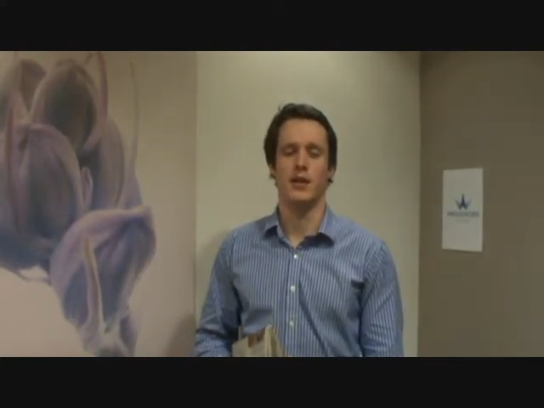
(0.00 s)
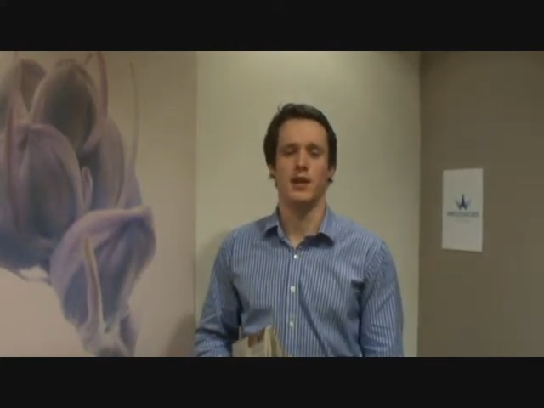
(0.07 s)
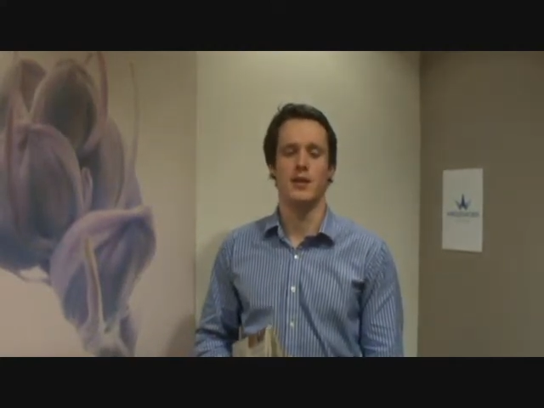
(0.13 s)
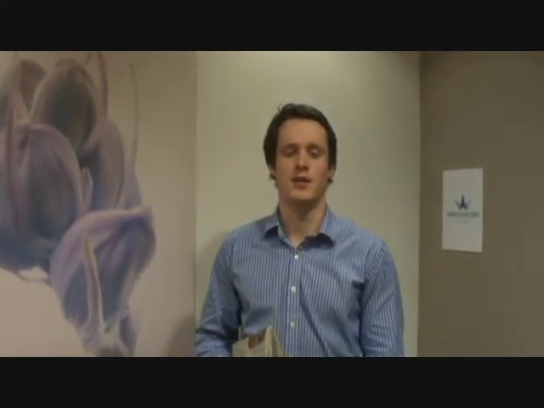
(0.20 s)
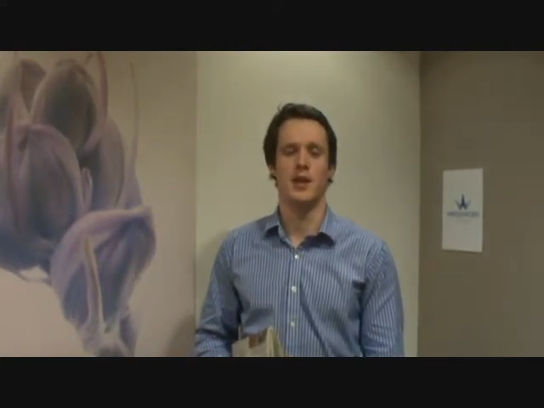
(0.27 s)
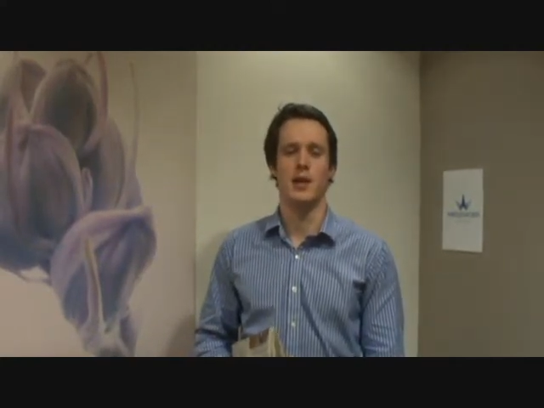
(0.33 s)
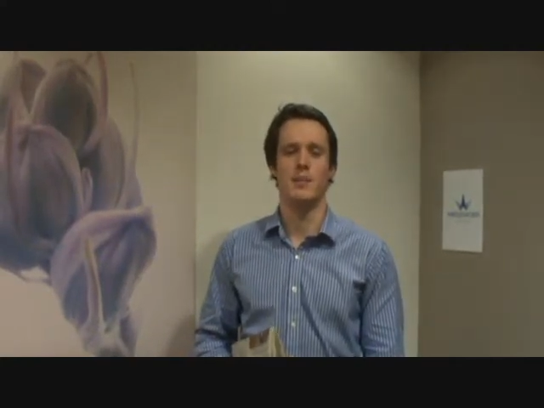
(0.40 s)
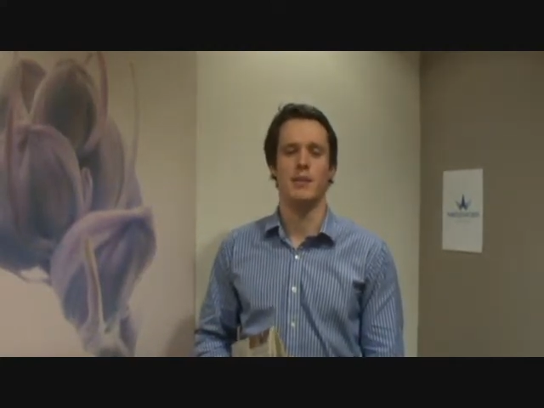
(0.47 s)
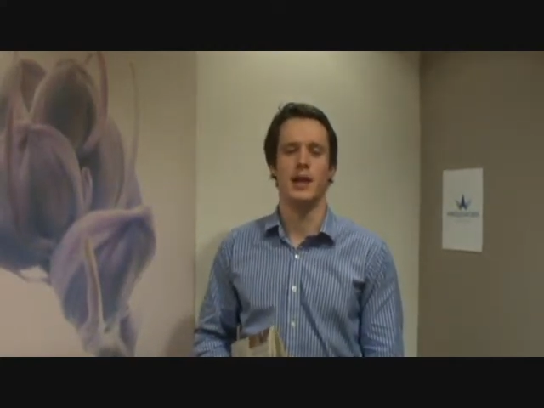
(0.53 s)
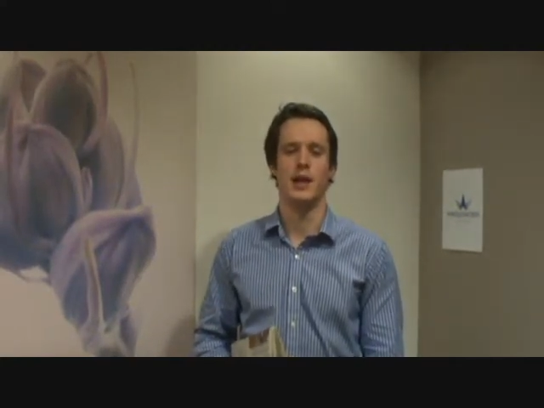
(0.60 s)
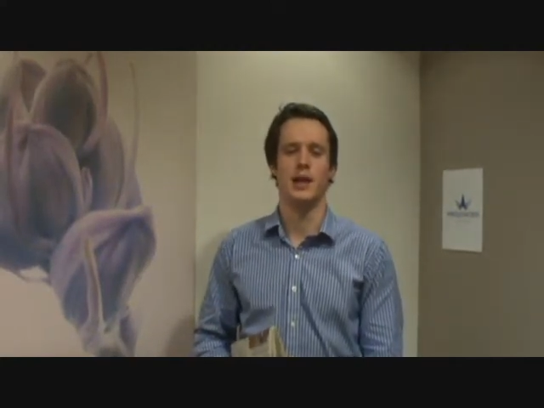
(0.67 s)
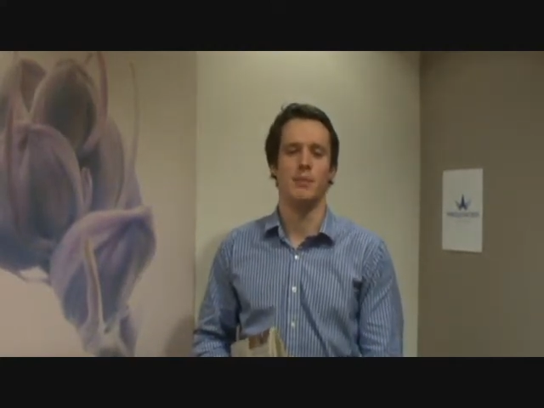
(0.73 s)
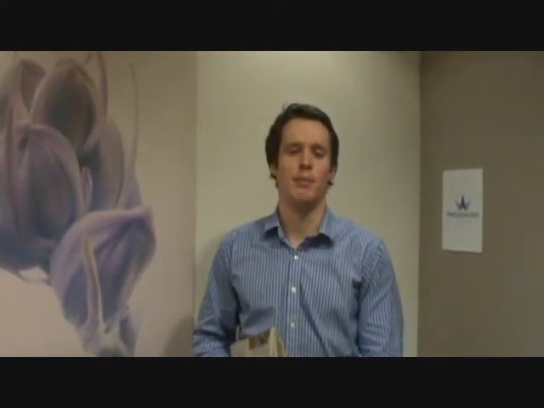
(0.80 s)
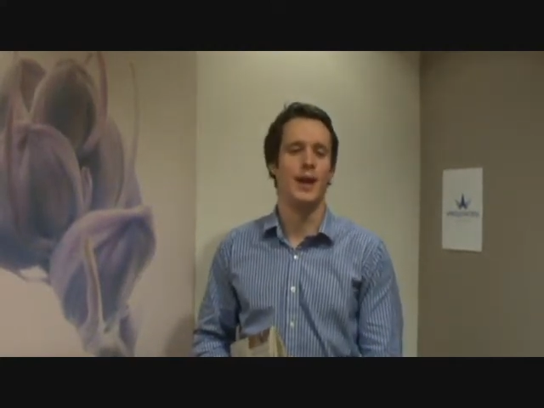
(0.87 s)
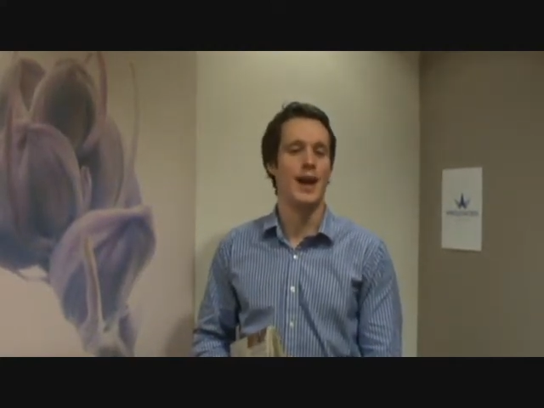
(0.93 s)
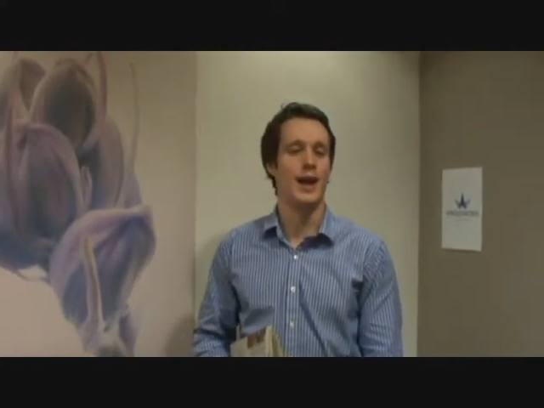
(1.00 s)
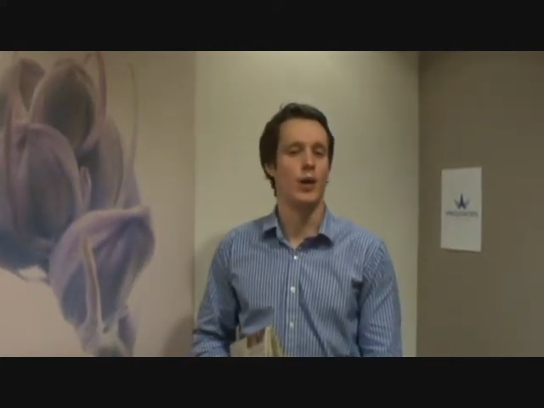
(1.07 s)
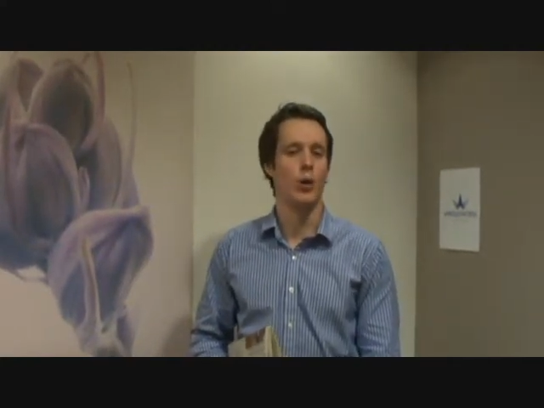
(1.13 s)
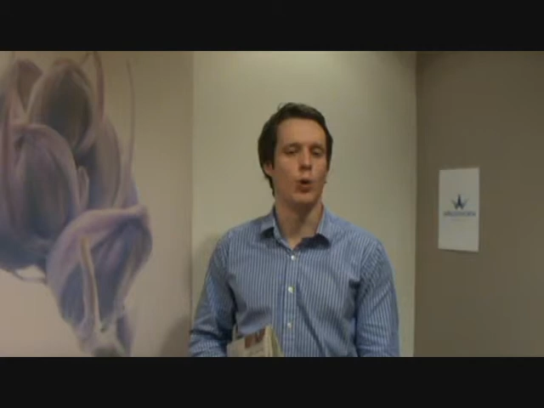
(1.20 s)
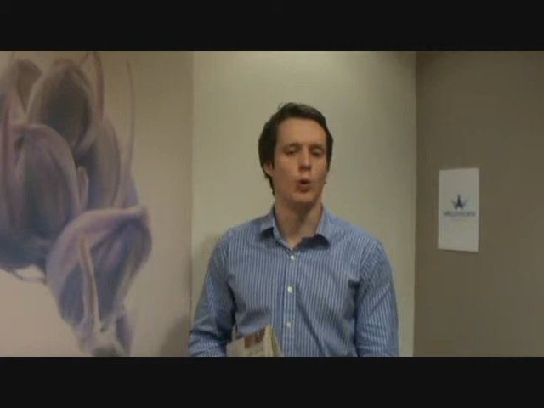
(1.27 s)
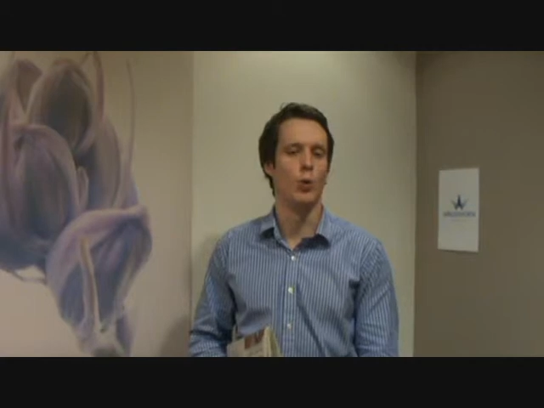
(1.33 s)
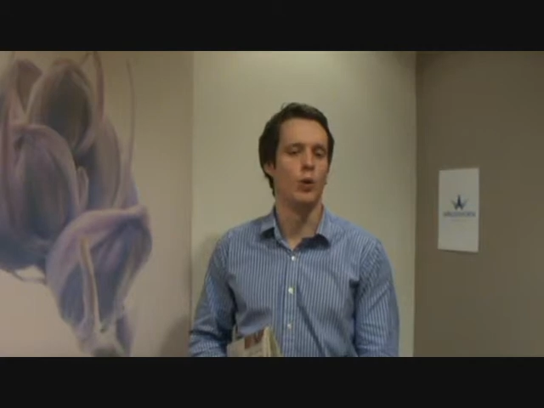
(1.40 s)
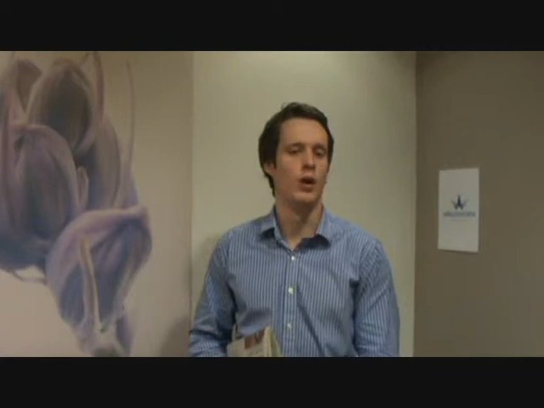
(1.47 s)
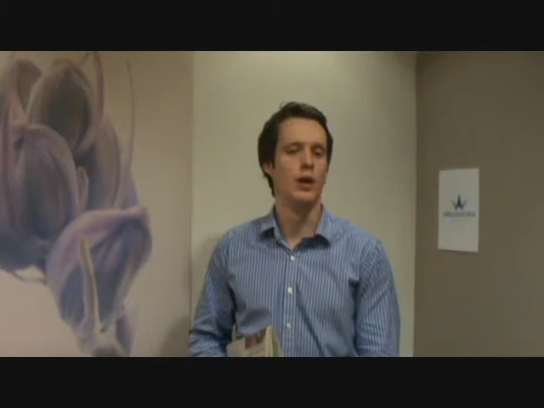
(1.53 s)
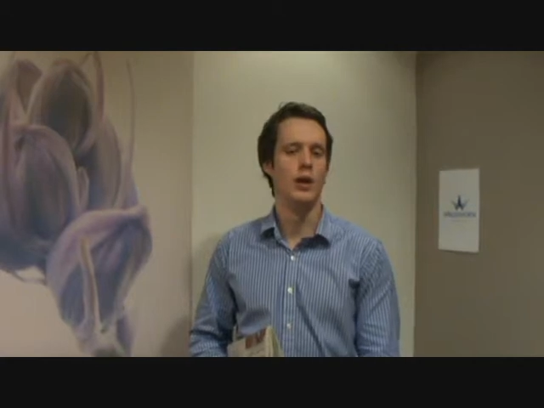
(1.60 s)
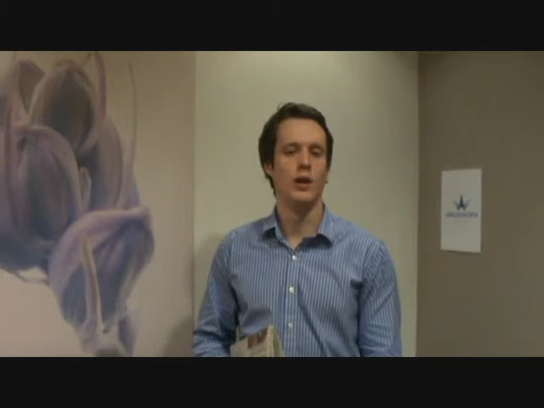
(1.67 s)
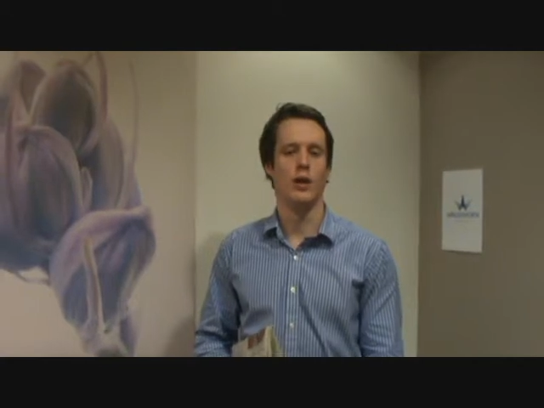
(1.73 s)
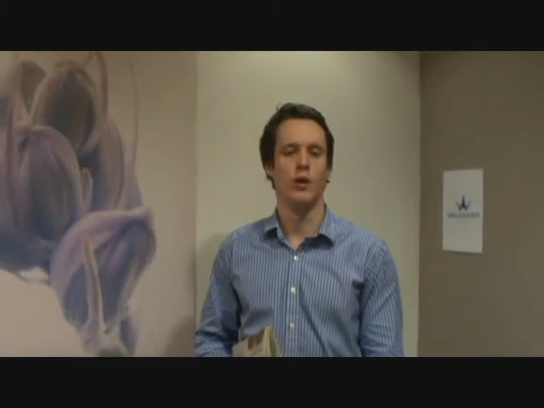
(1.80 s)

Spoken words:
a 38 billion black hole